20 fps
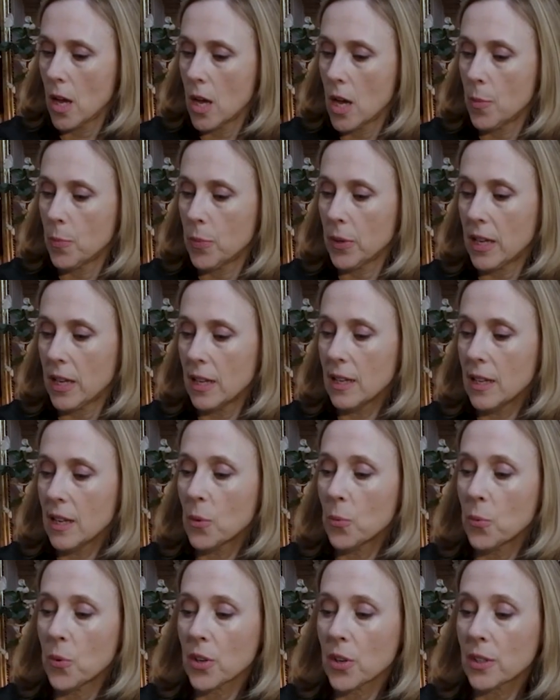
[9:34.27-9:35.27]
Beginning a
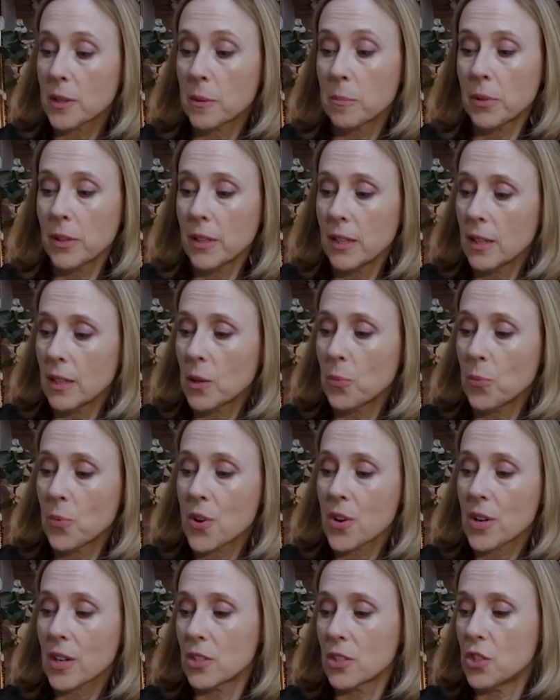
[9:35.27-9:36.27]
work, completing a
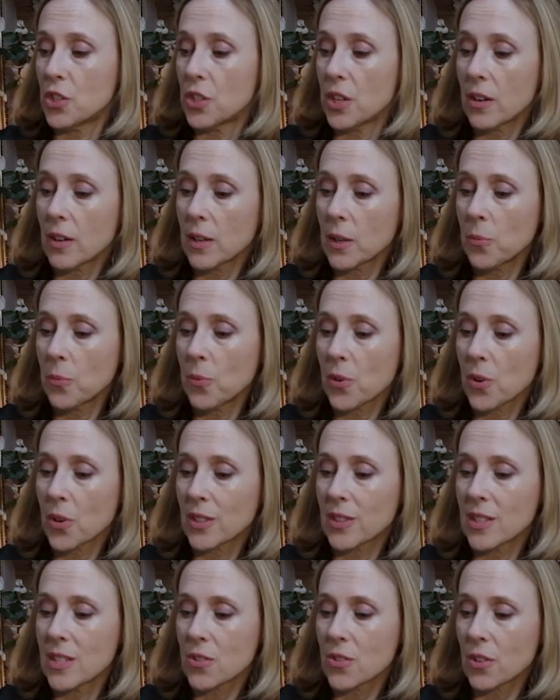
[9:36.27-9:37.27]
work, and sharing a
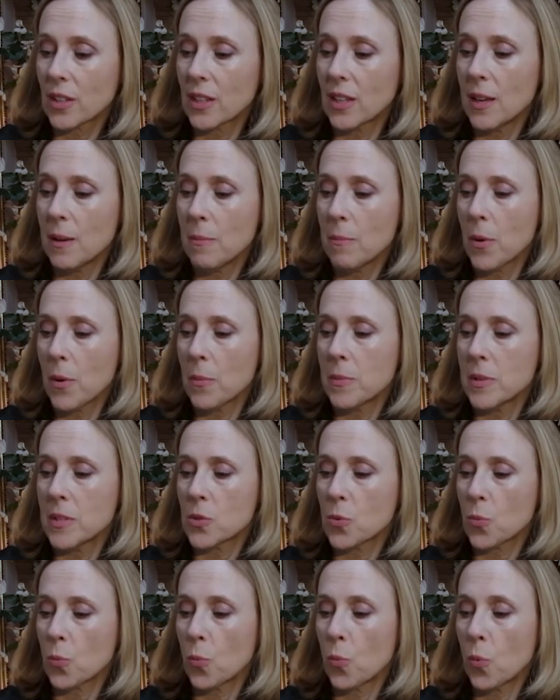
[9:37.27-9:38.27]
work, these are key
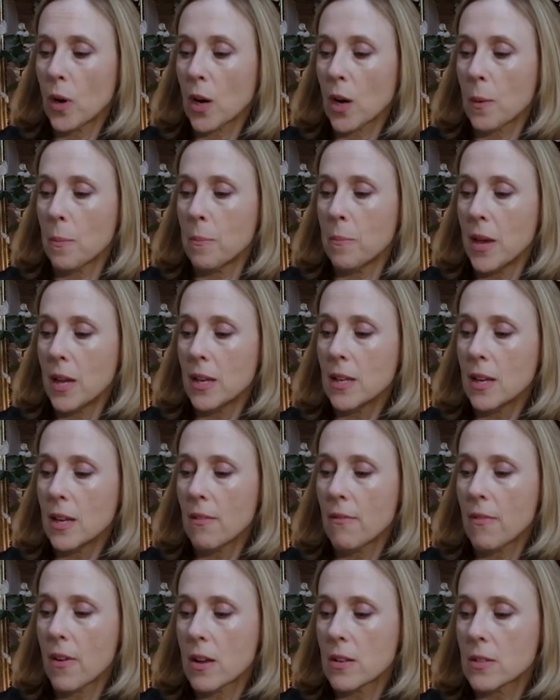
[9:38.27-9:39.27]
moments where many
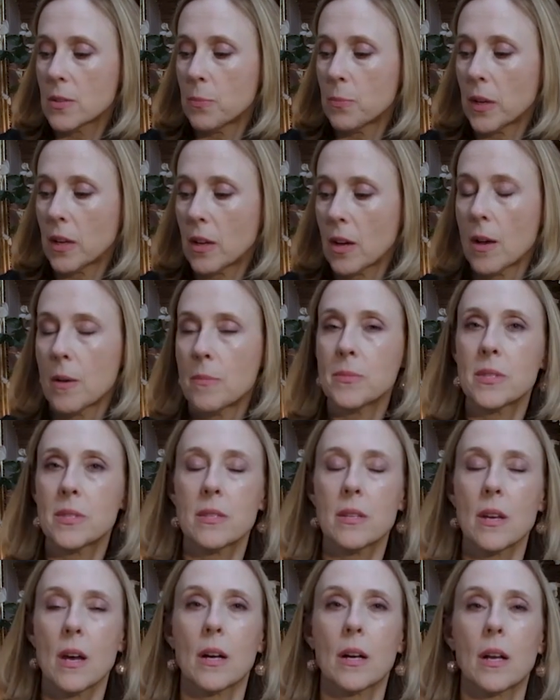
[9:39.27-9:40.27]
of us become
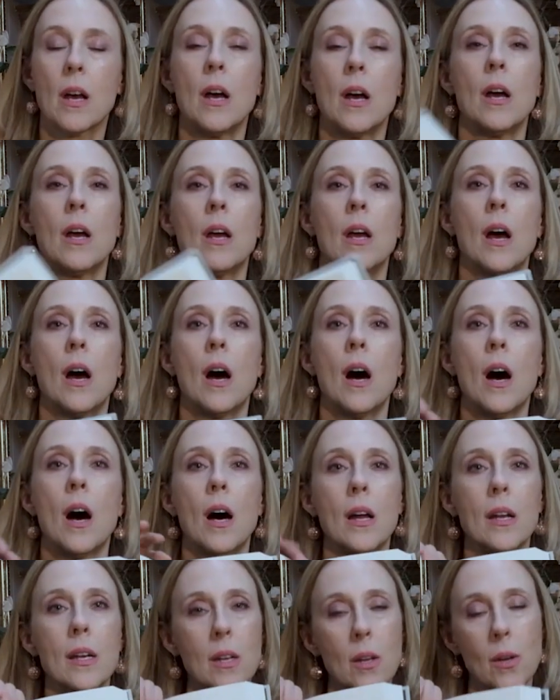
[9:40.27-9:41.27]
stuck.
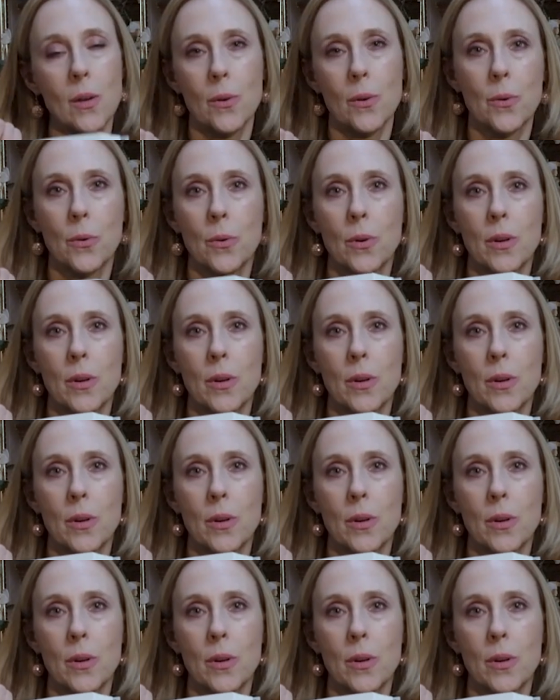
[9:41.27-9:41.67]
Hello.